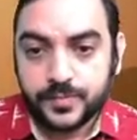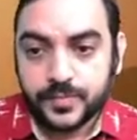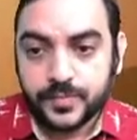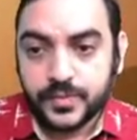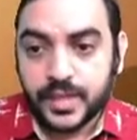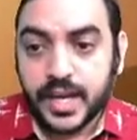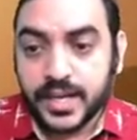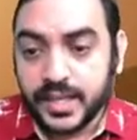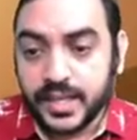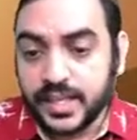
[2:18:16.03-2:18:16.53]

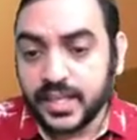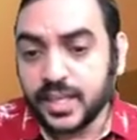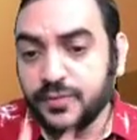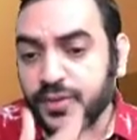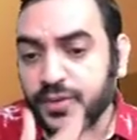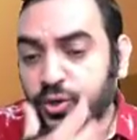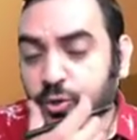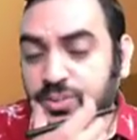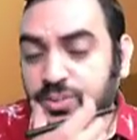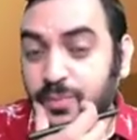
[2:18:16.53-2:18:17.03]
And here we
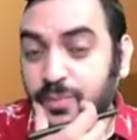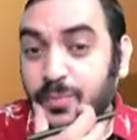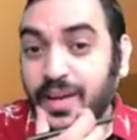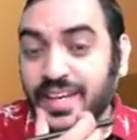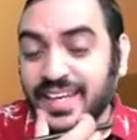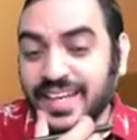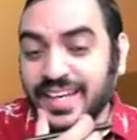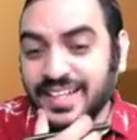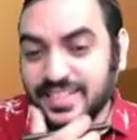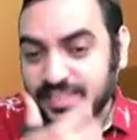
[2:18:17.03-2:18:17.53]
don't say
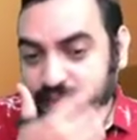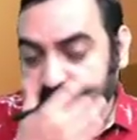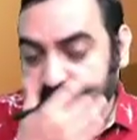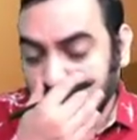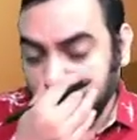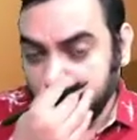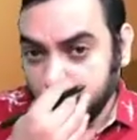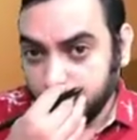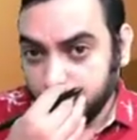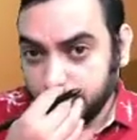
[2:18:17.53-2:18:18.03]
buying and selling.
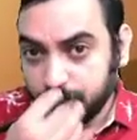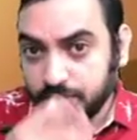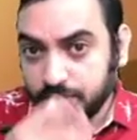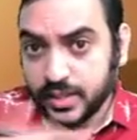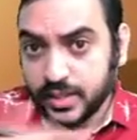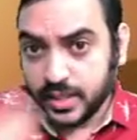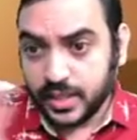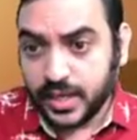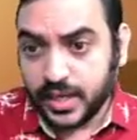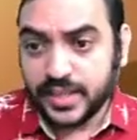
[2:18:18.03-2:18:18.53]

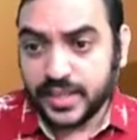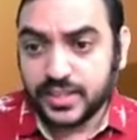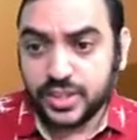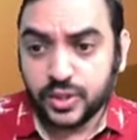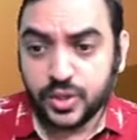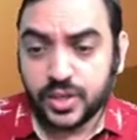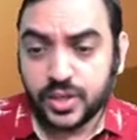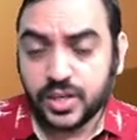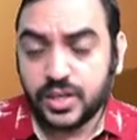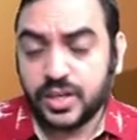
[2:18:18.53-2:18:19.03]
Like
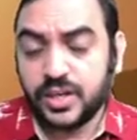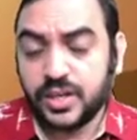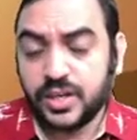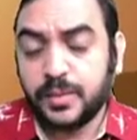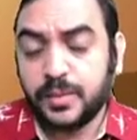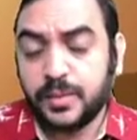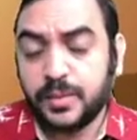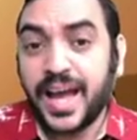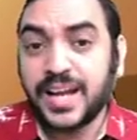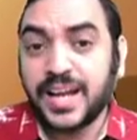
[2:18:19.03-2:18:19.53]
your
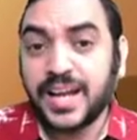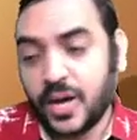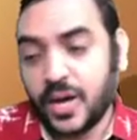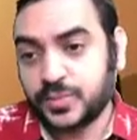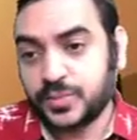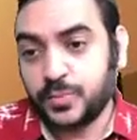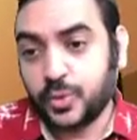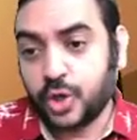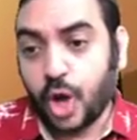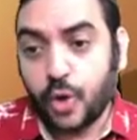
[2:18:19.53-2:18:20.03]
bank
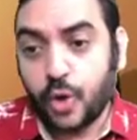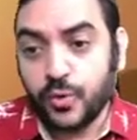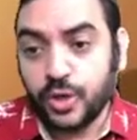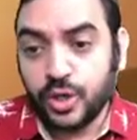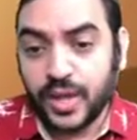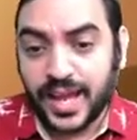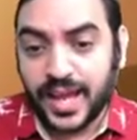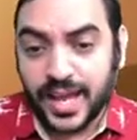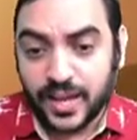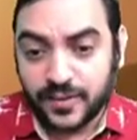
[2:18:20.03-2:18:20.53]
passbook, how will
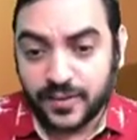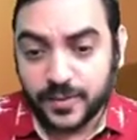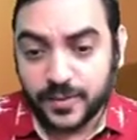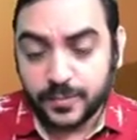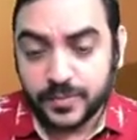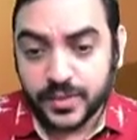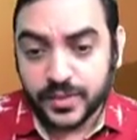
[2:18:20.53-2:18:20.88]
you have